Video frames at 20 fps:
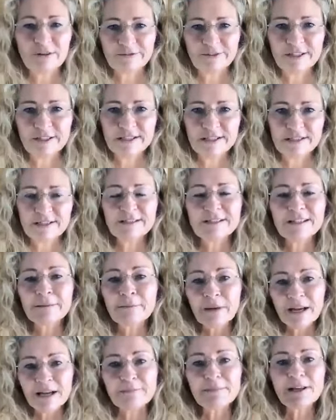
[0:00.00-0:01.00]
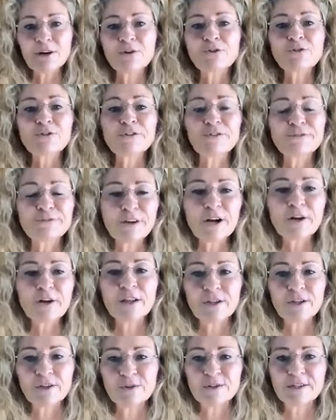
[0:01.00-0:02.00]
for instance, it may be on your phone
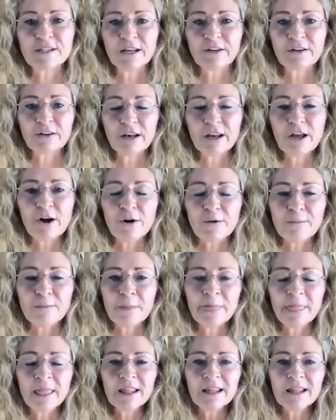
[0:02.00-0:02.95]
that you set an alarm.